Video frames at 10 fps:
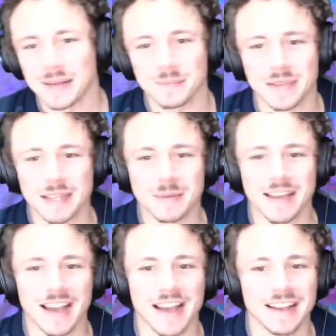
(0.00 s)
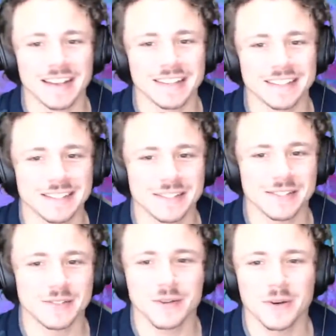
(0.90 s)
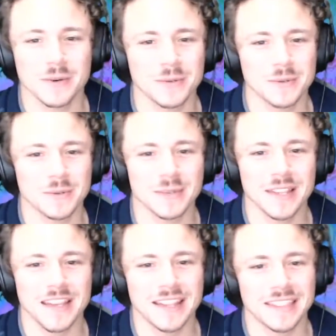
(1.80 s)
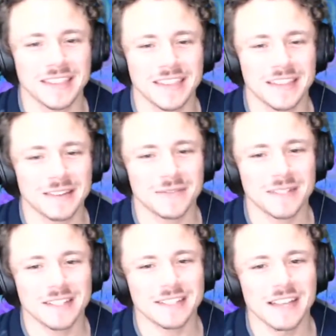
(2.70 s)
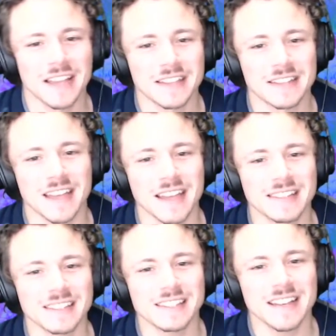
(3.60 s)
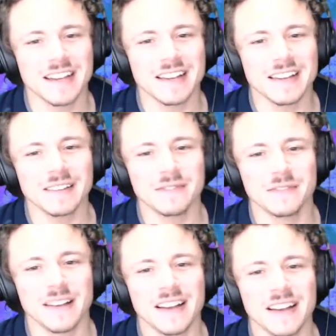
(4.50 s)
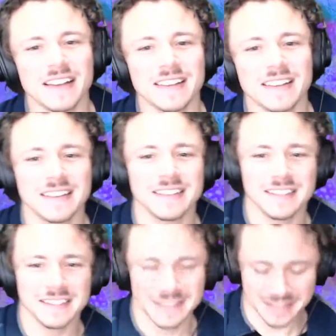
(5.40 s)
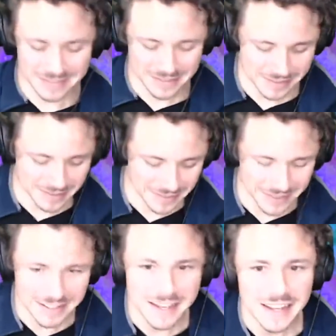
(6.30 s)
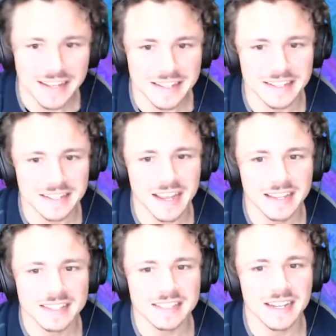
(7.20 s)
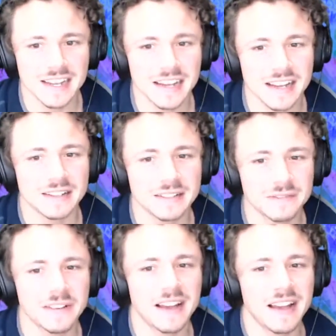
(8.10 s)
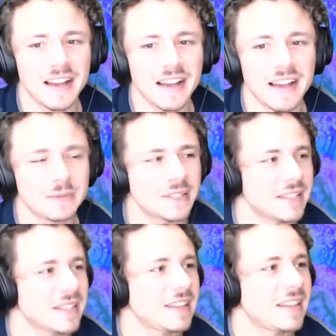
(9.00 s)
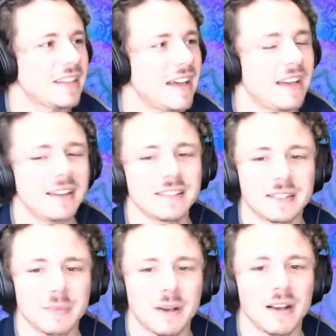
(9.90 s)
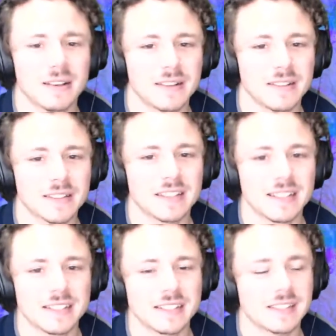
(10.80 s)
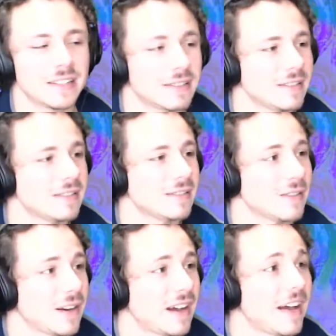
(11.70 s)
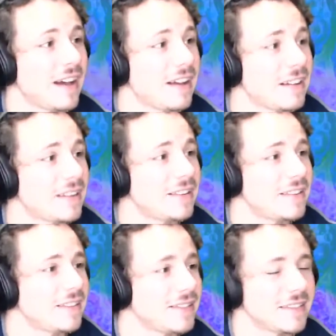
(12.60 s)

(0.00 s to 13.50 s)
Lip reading: baby, I just know that there is. You can't start a fire, you can't start a fire without a spark. This gun's for hire,